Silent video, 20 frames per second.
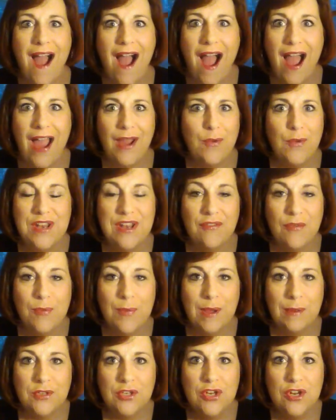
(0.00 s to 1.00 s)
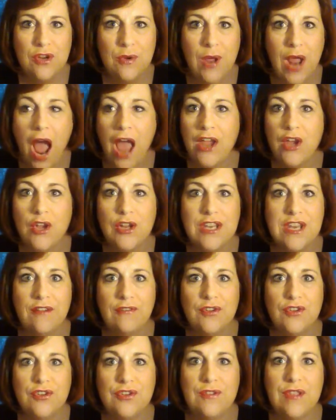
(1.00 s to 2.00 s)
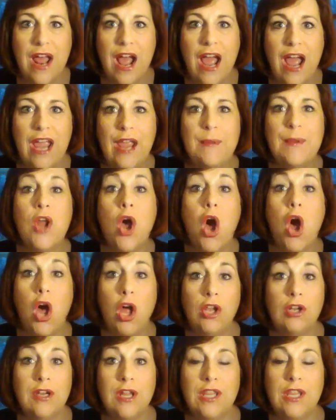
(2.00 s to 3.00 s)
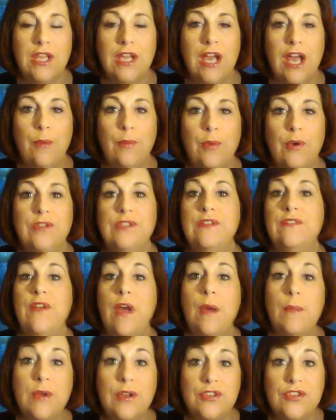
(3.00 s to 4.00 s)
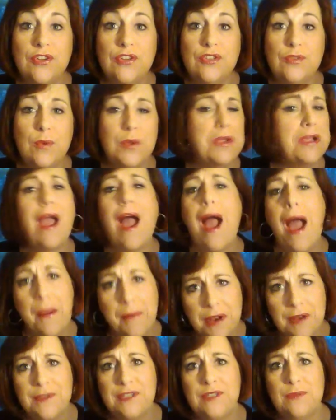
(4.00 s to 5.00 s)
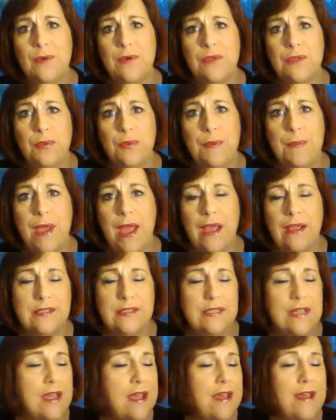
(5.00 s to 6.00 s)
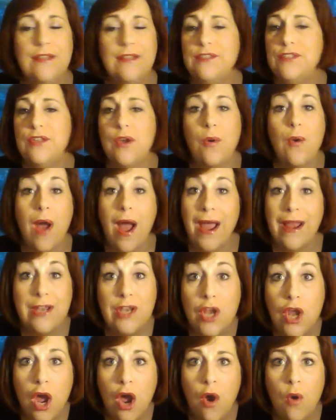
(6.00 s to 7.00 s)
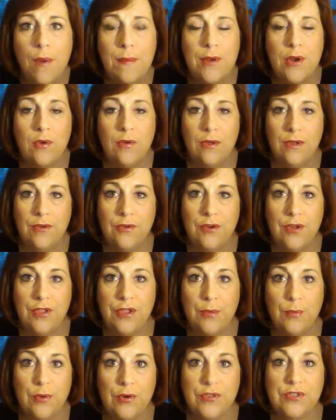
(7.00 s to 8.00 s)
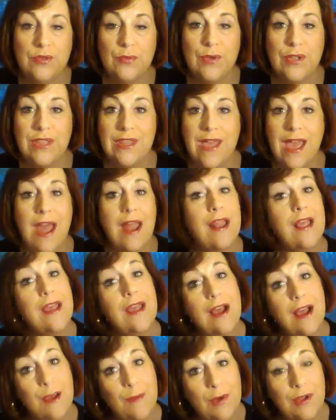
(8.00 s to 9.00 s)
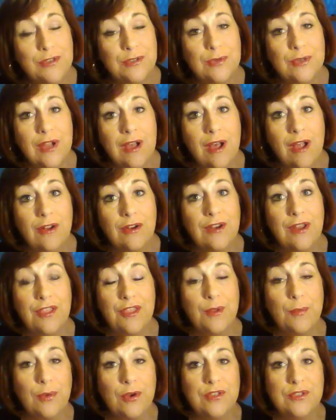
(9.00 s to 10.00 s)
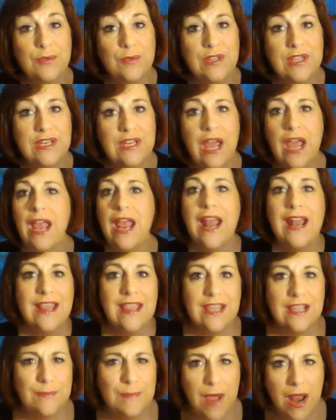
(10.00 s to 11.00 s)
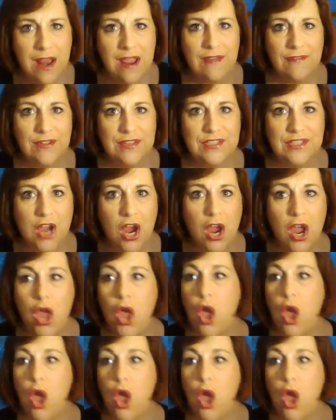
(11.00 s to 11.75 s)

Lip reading: I would never be able to do it. I could never do that. I am an all or nothing kind of person. If I'm going to start smoking, I'm going to be smoking 3 packs. So I know I'm an all or nothing person with that. I'm also an all or nothing person with the diet. And I think many of us are.